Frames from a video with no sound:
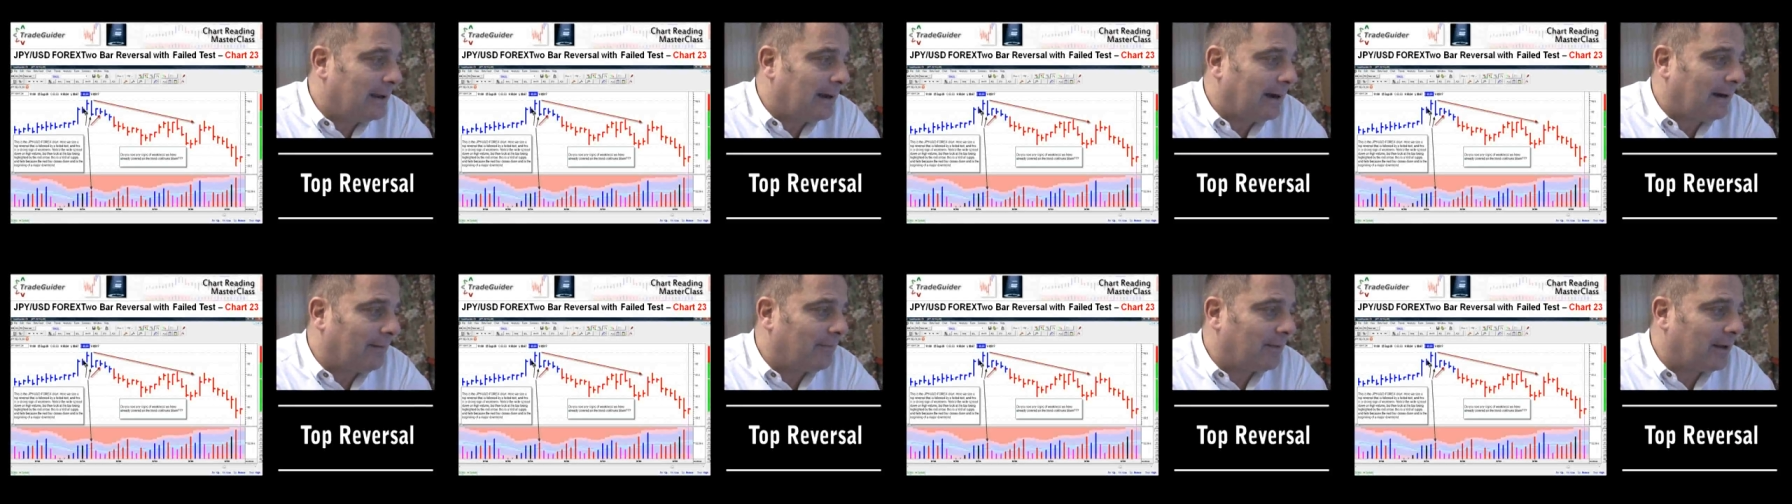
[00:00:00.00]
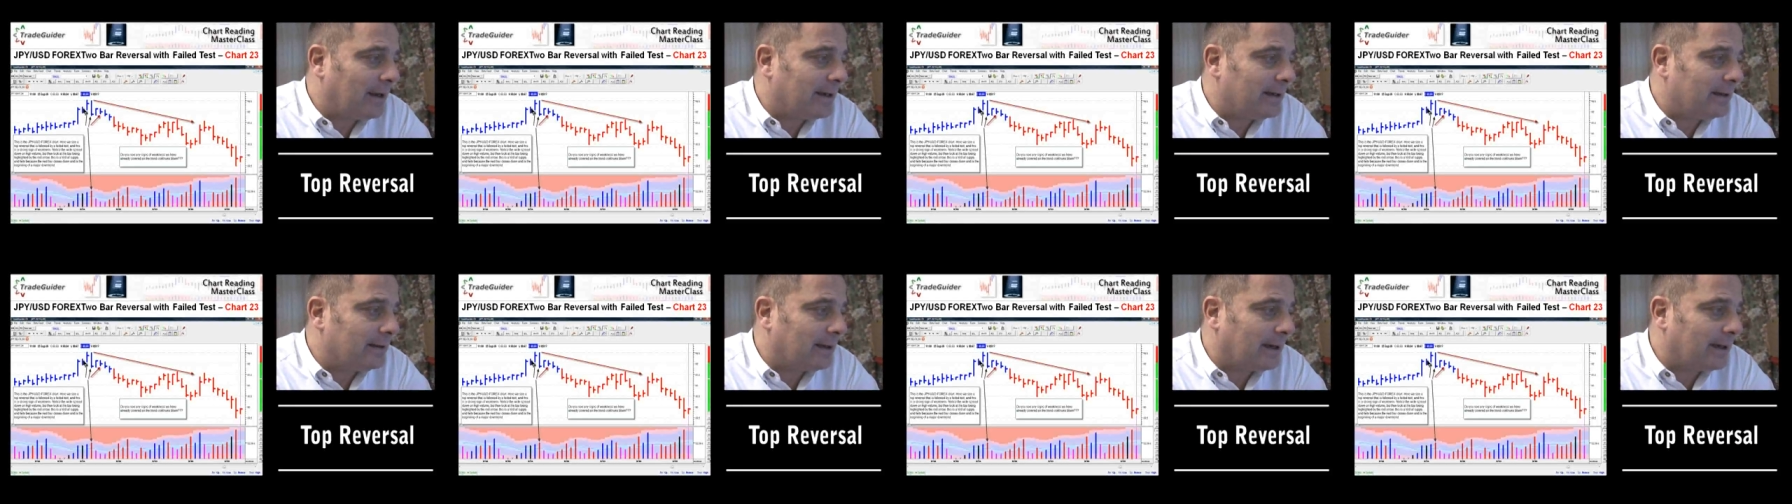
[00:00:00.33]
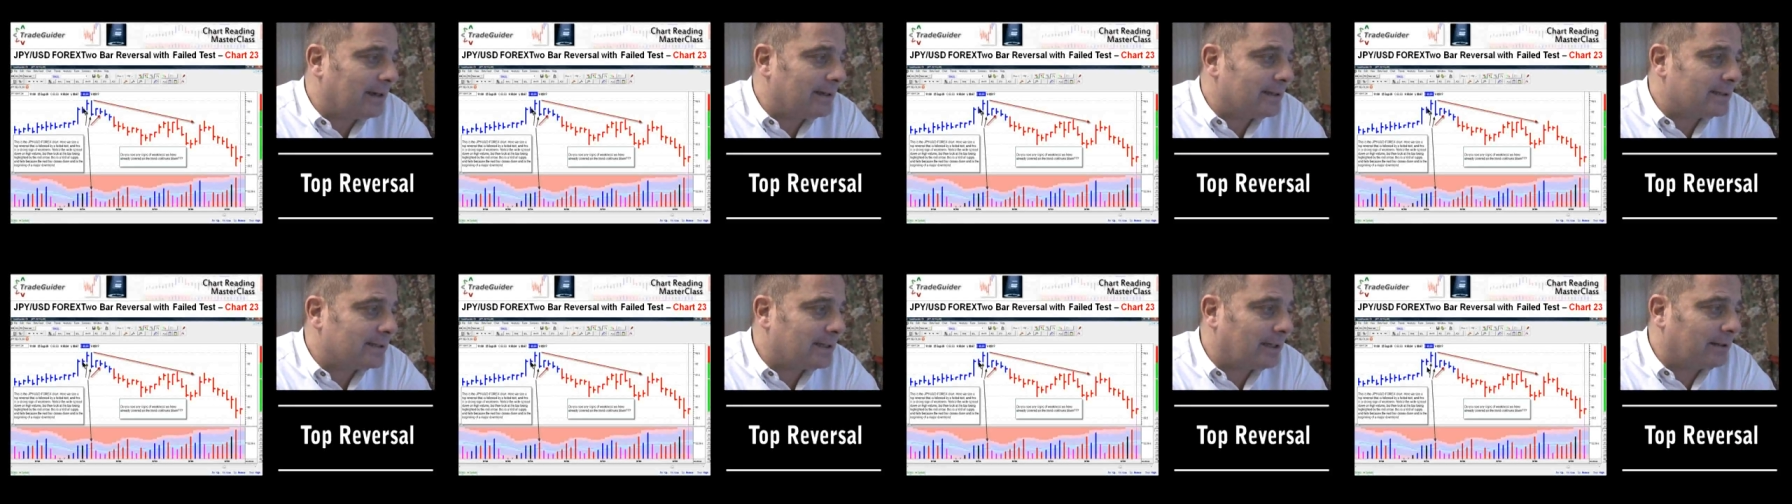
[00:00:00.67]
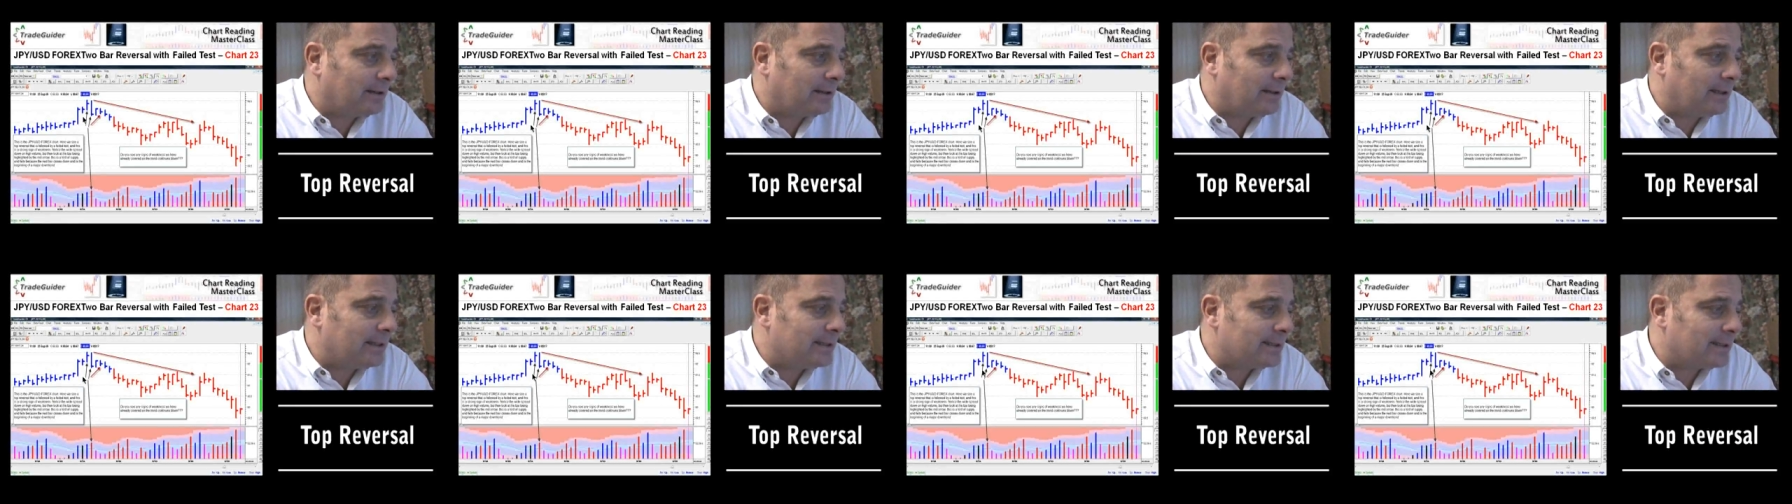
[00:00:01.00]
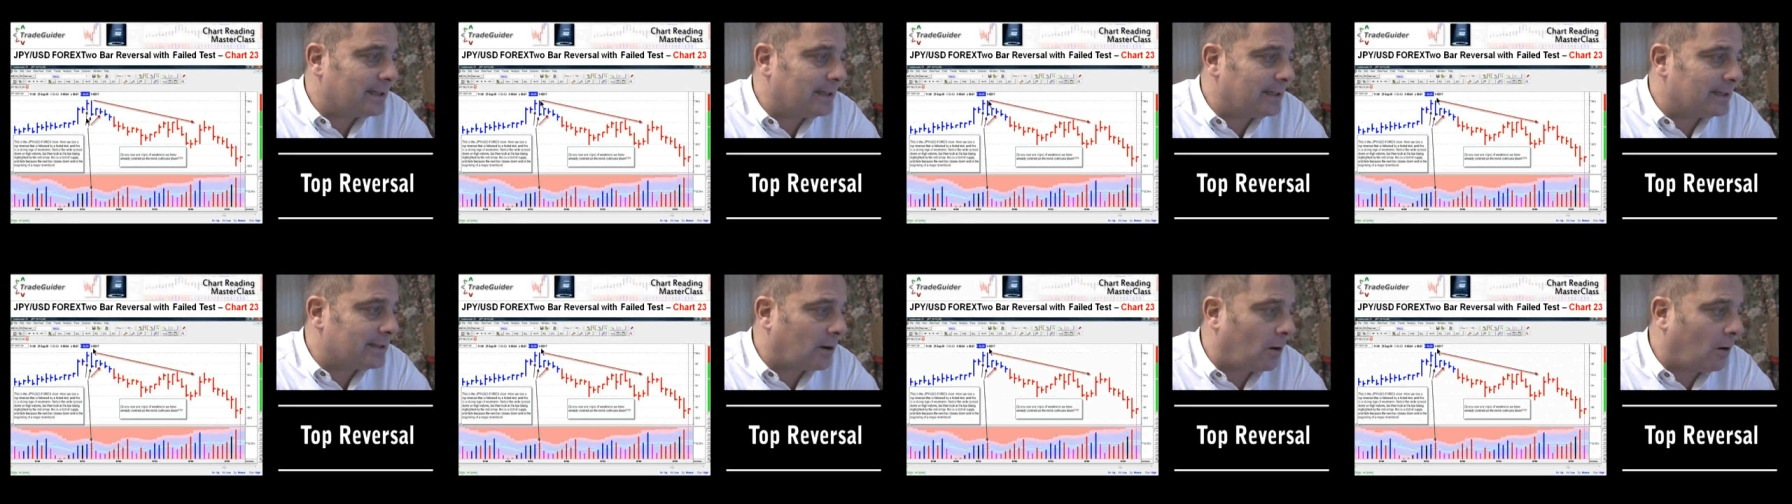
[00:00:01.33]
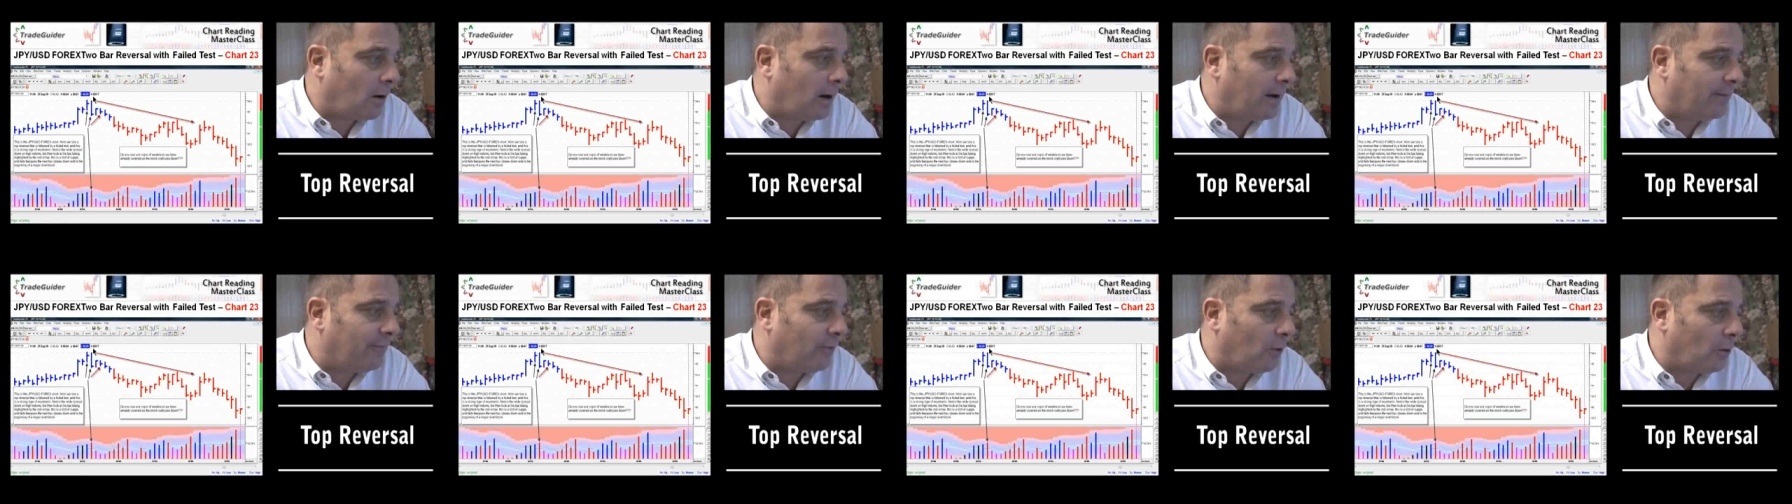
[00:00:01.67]
and they suddenly see this
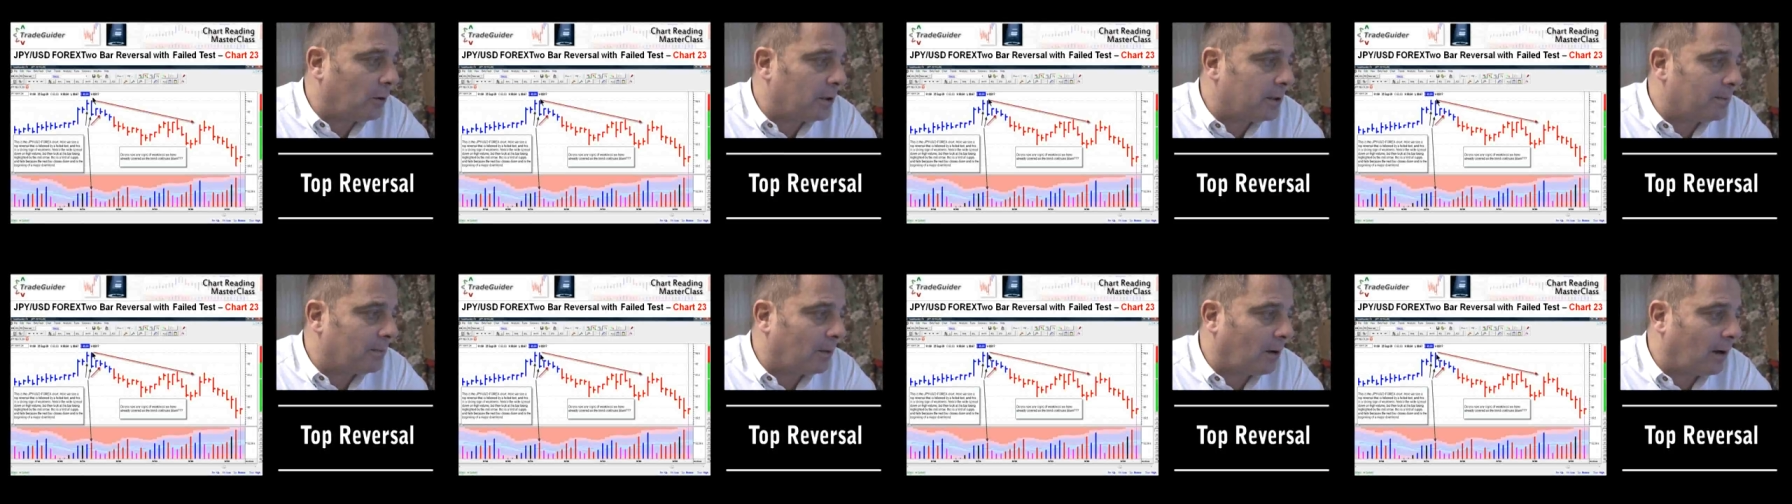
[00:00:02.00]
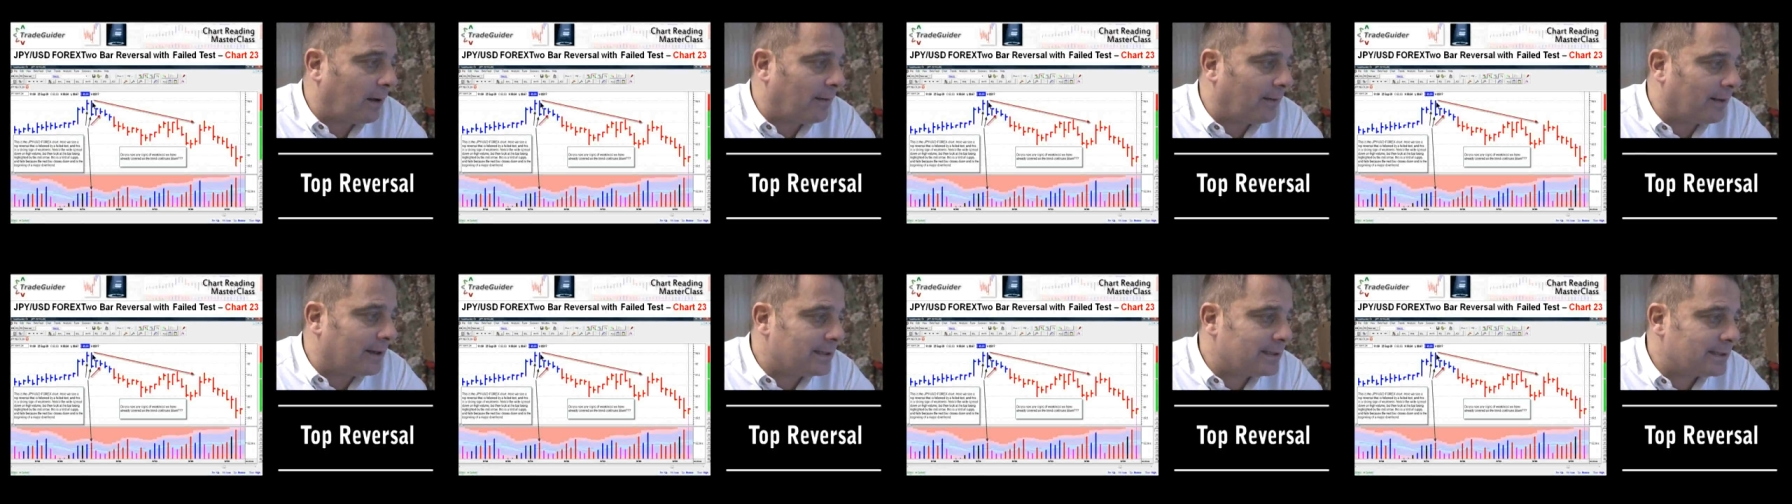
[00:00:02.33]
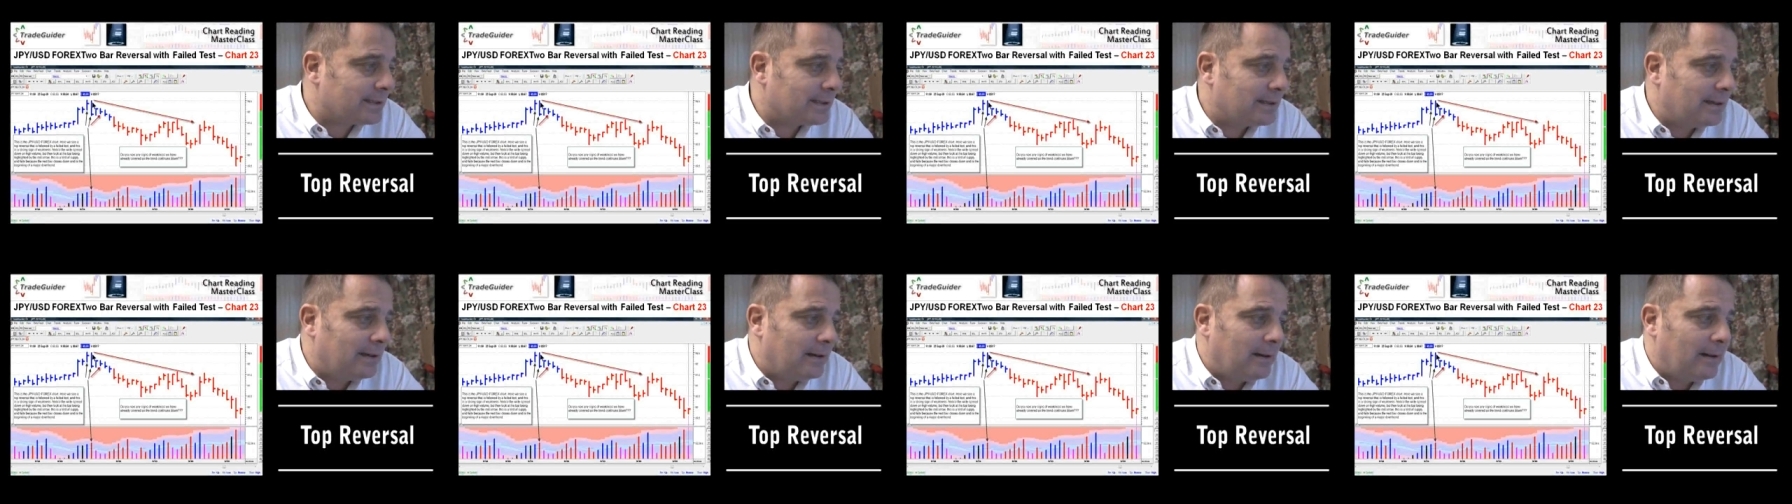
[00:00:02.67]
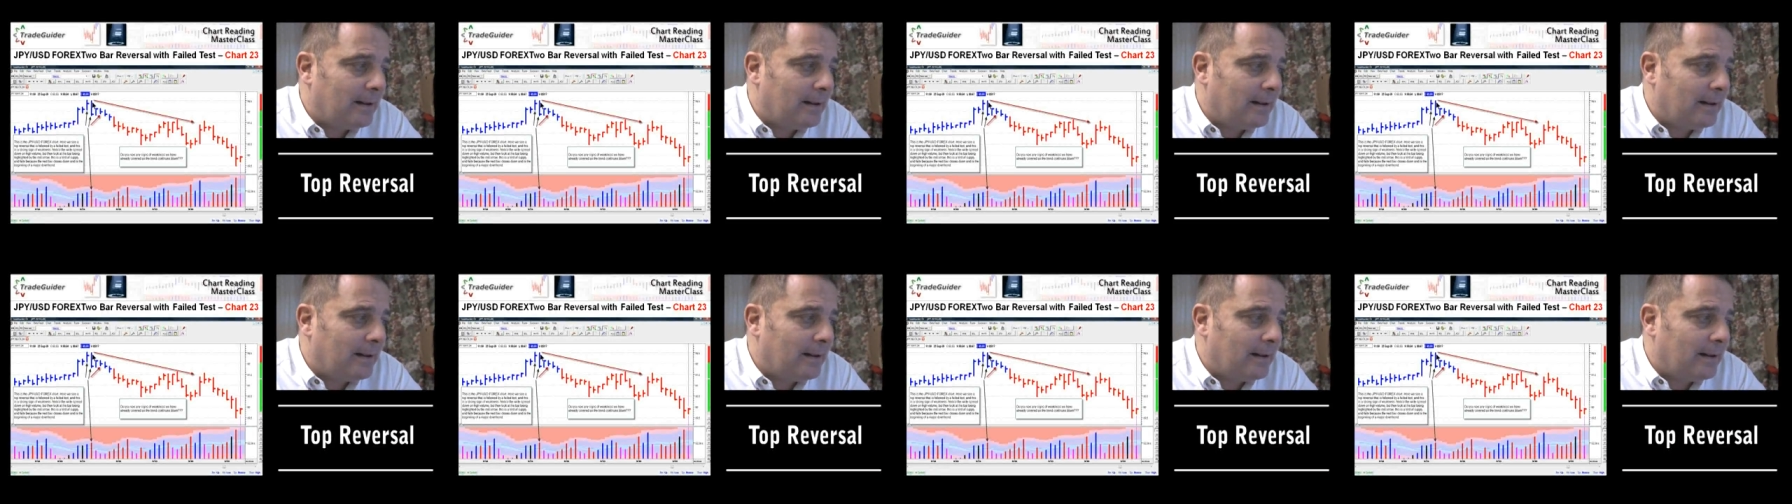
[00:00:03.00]
high volume like this,